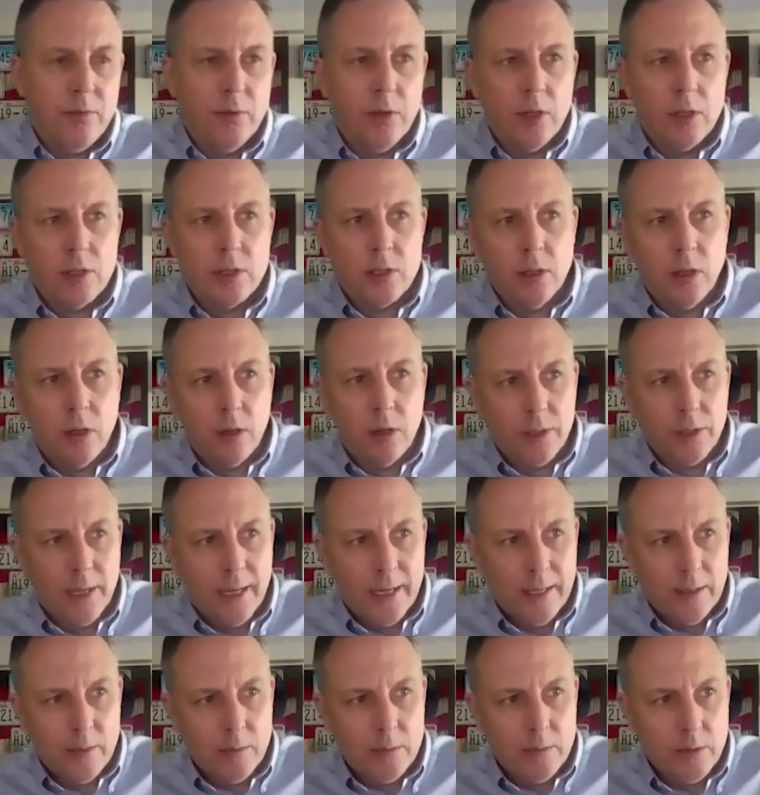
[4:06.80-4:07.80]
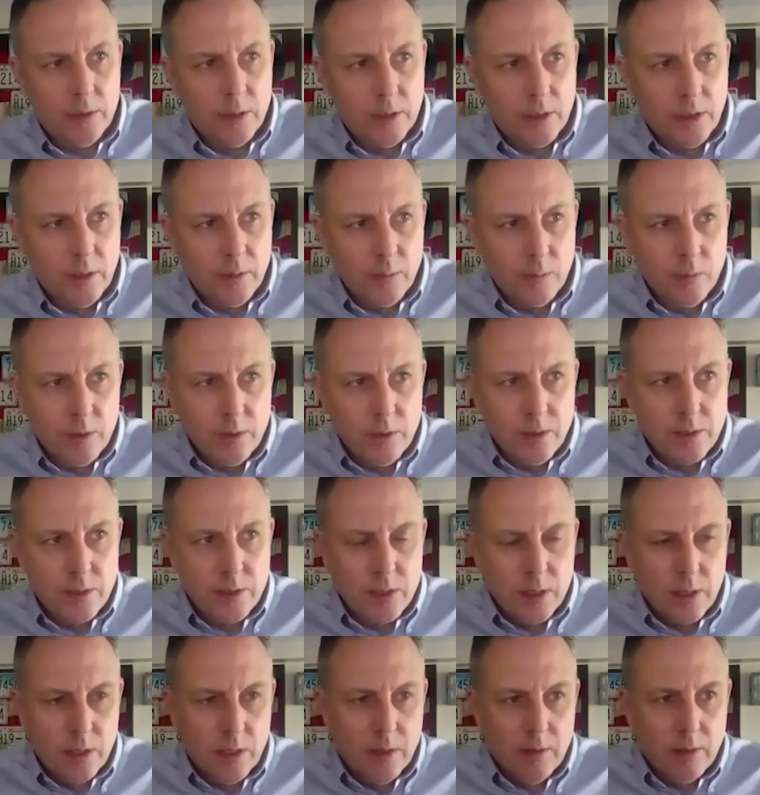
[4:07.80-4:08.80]
first lockdown, it was
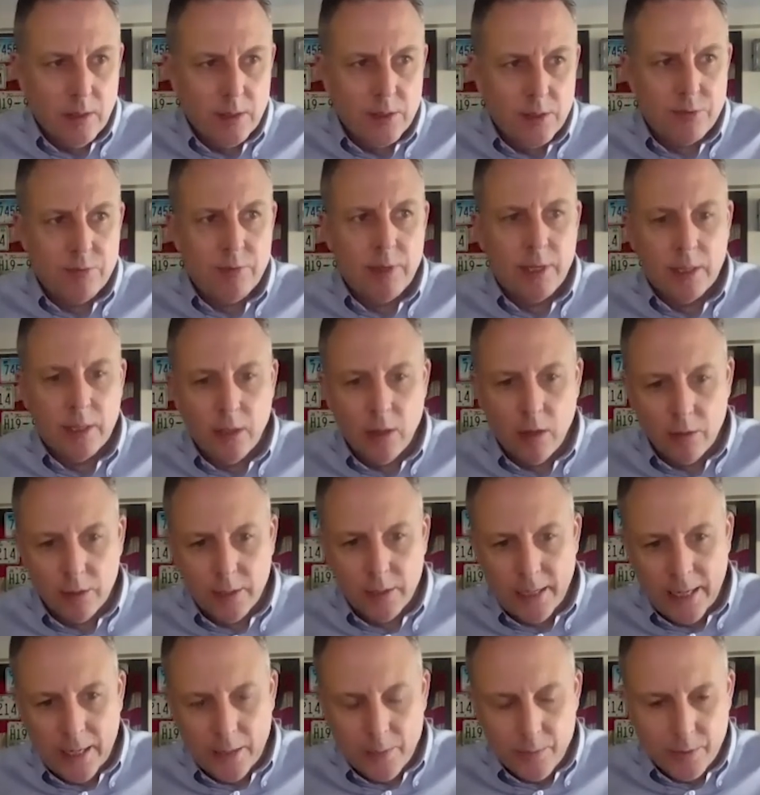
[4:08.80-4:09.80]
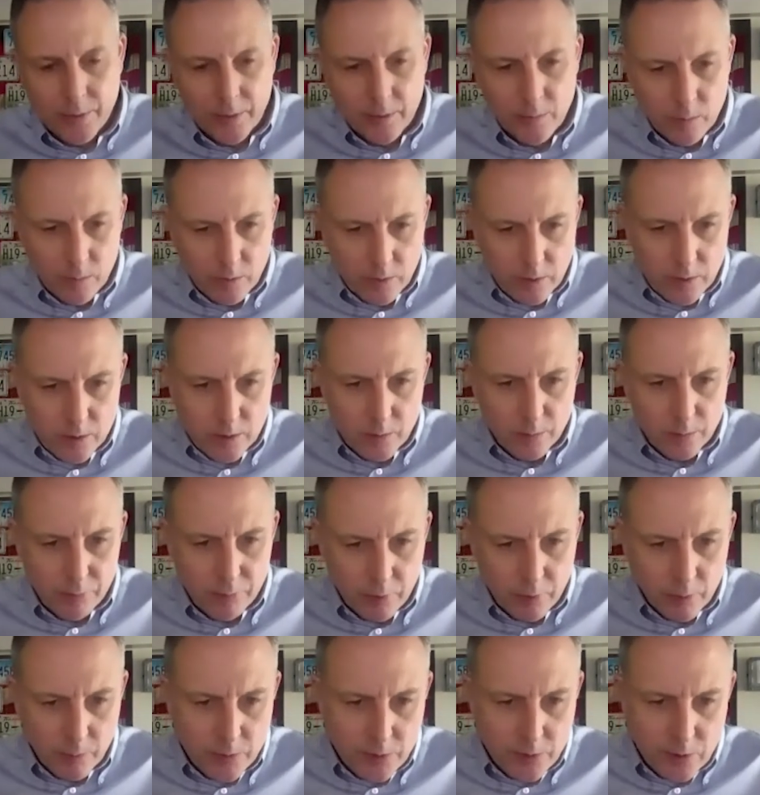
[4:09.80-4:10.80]
a strict lockdown. It was a
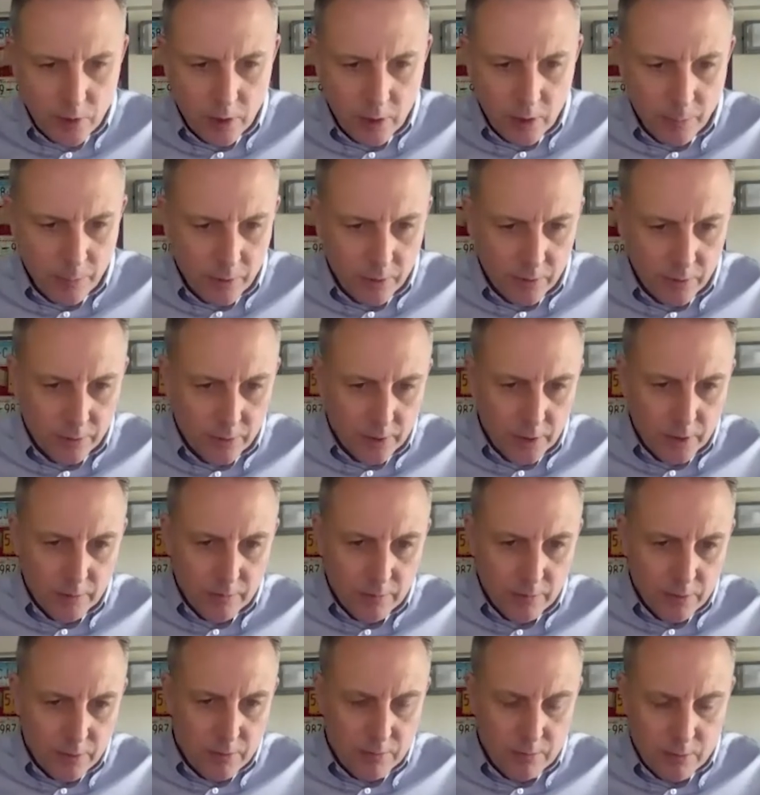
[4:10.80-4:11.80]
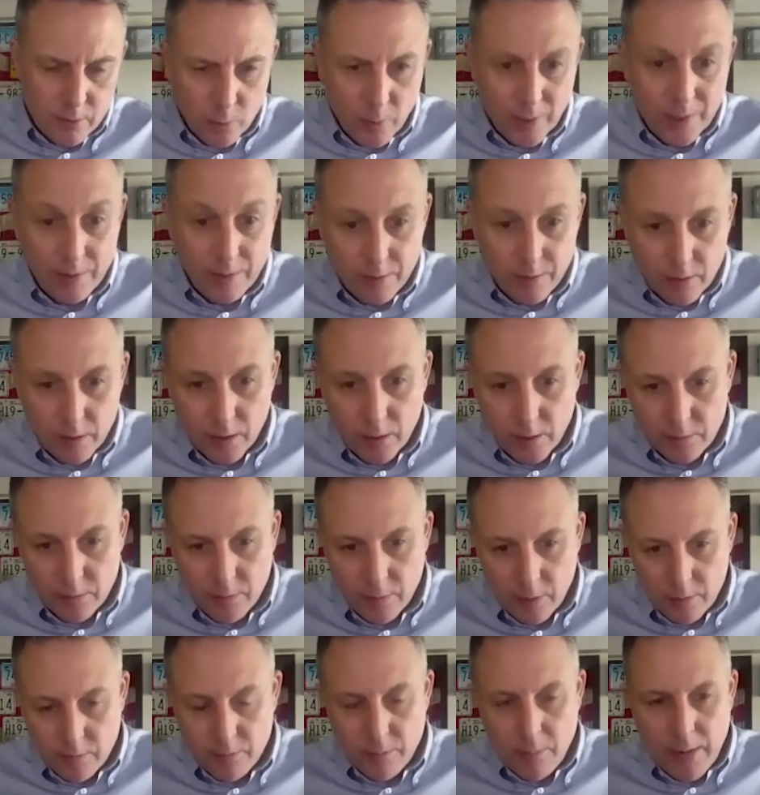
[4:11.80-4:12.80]
abrupt stop on the 23rd
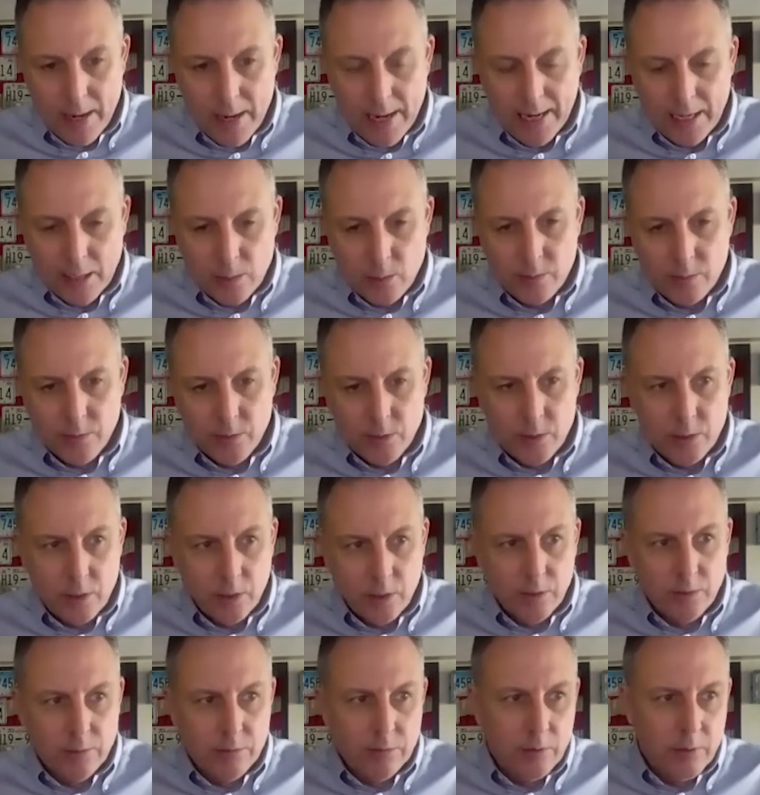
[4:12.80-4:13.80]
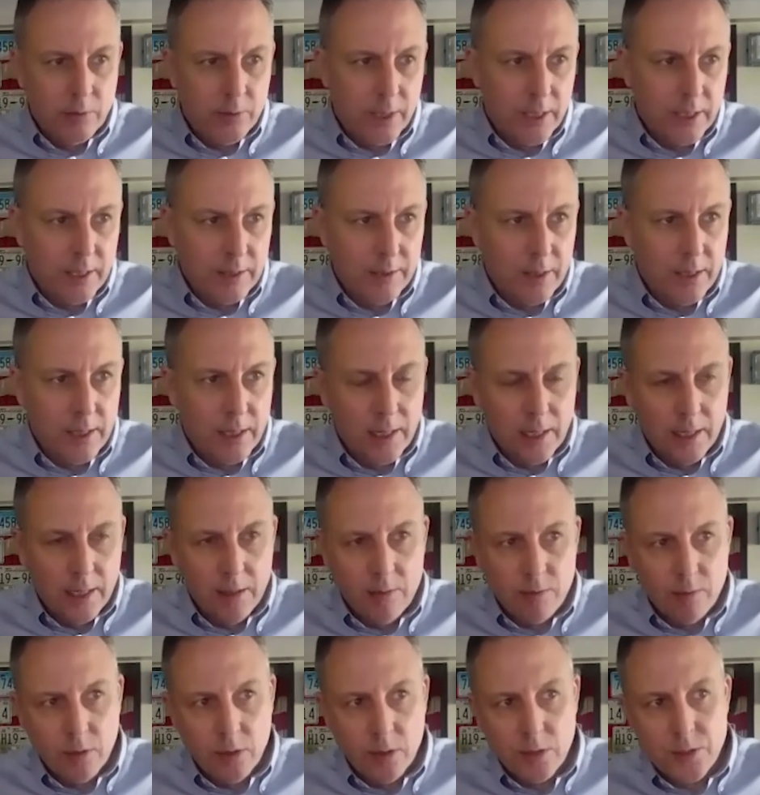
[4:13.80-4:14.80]
of March. We've just gone through that
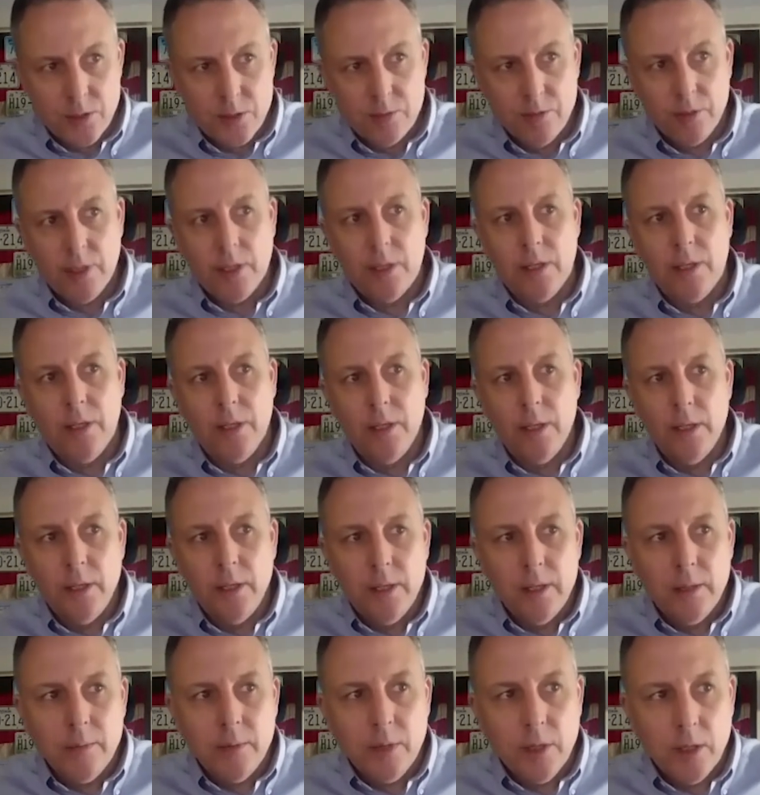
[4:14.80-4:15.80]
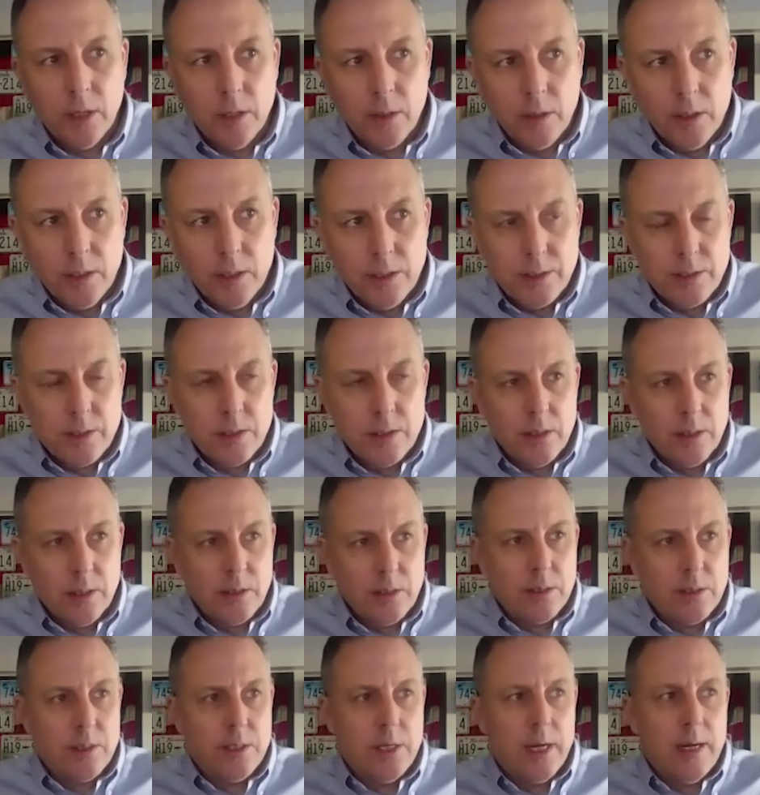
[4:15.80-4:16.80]
anniversary. And,
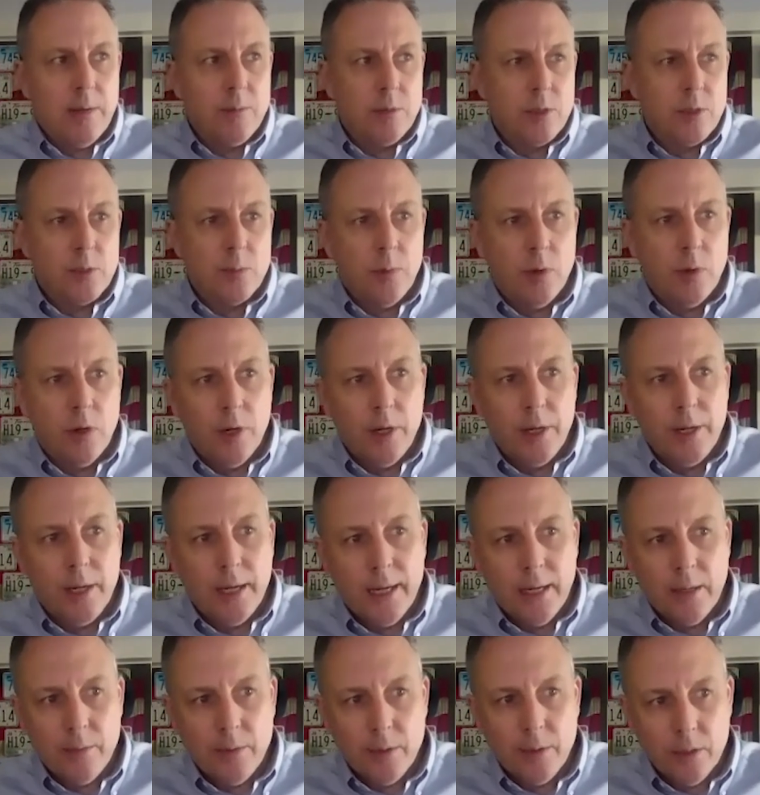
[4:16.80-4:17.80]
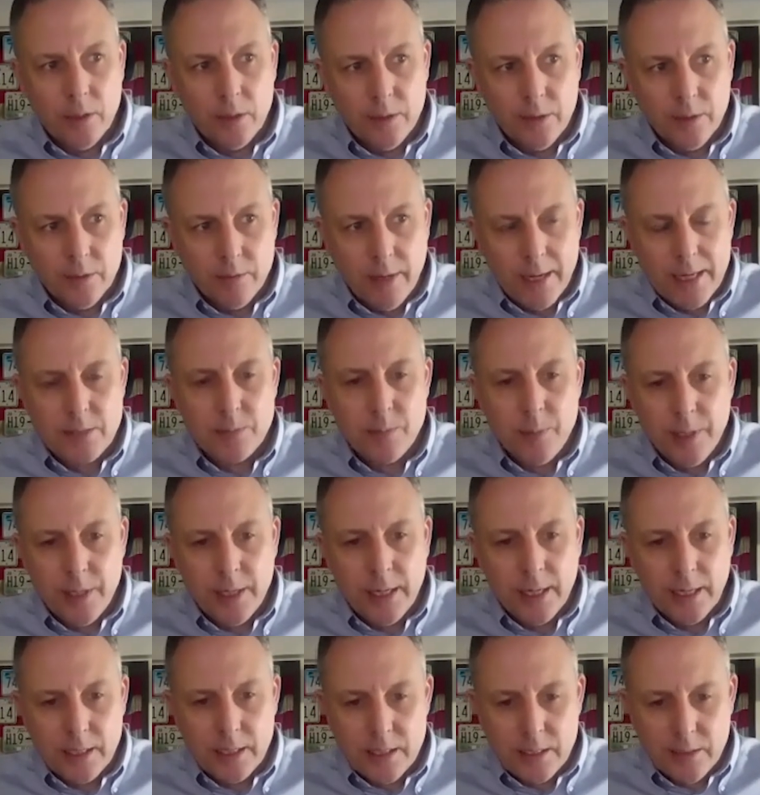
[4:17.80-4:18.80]
as James has pointed out, there has been
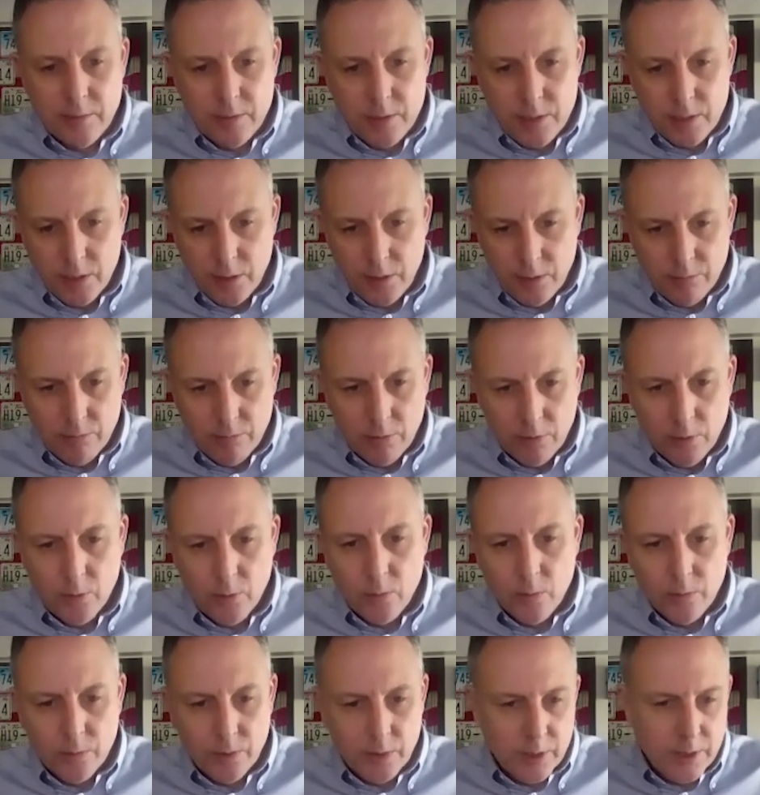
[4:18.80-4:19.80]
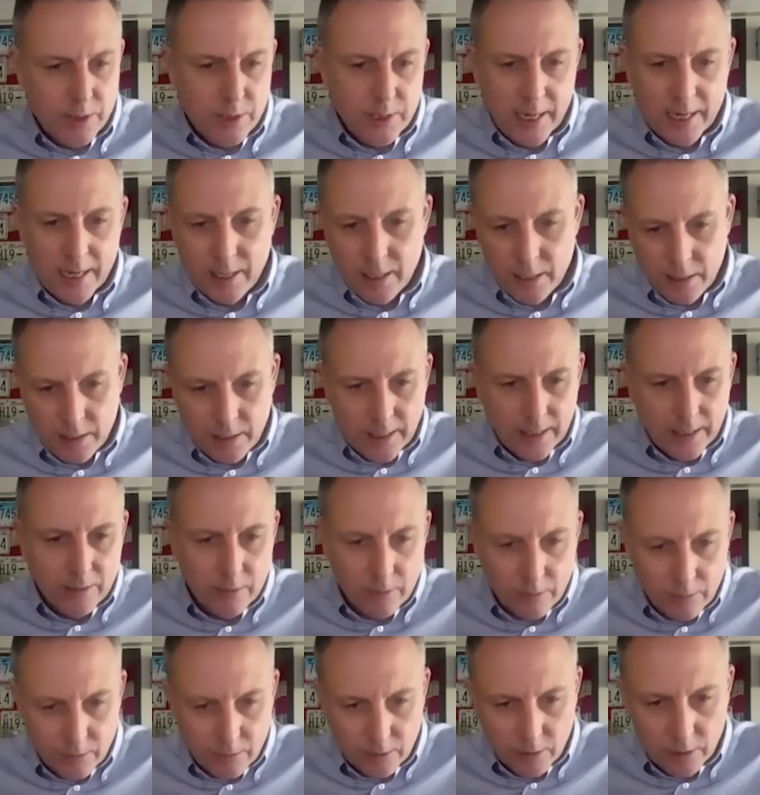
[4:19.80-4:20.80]
activity through the second and the
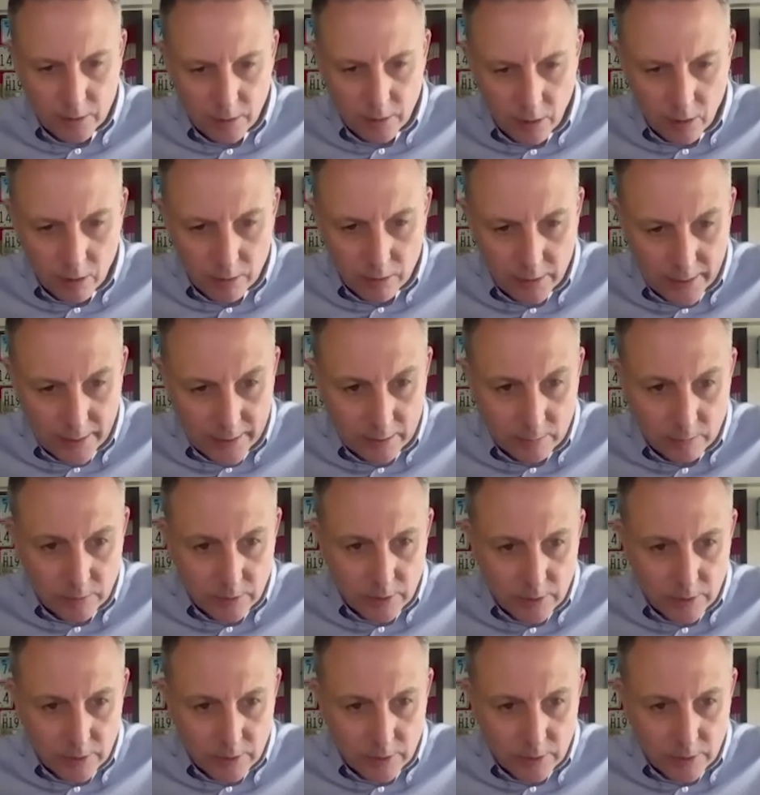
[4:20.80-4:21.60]
third lockdown,